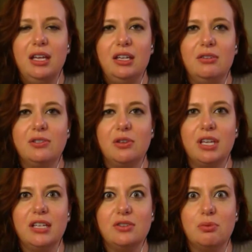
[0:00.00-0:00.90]
you know, and so the
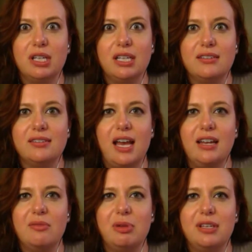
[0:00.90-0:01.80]
kids are really
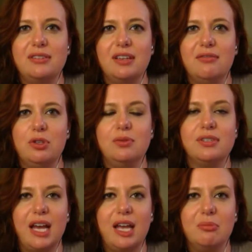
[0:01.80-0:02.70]
excited because they've
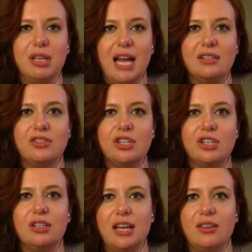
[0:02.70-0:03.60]
used Skype last
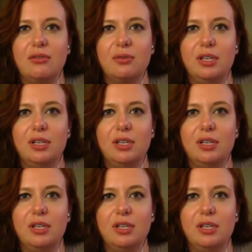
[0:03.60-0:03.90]
year and now,